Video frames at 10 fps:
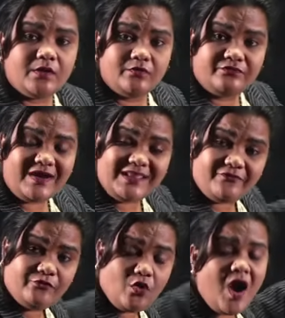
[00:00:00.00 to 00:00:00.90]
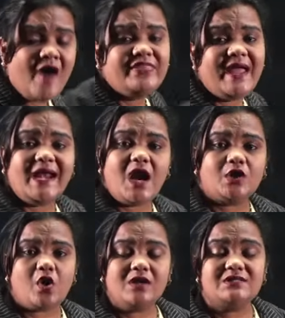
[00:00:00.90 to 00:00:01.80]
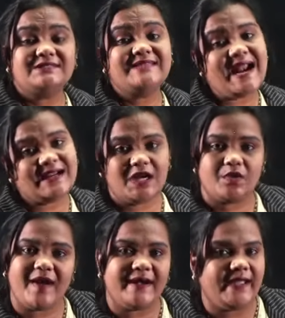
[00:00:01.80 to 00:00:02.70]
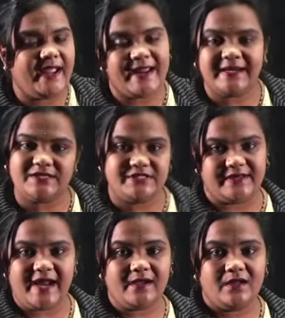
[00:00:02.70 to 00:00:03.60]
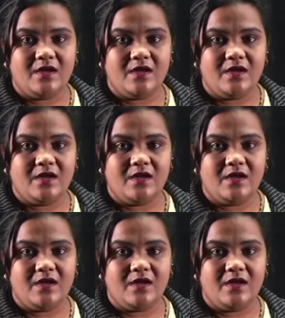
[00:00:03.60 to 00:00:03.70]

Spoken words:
For the flow of the electrons, that required a energy, right?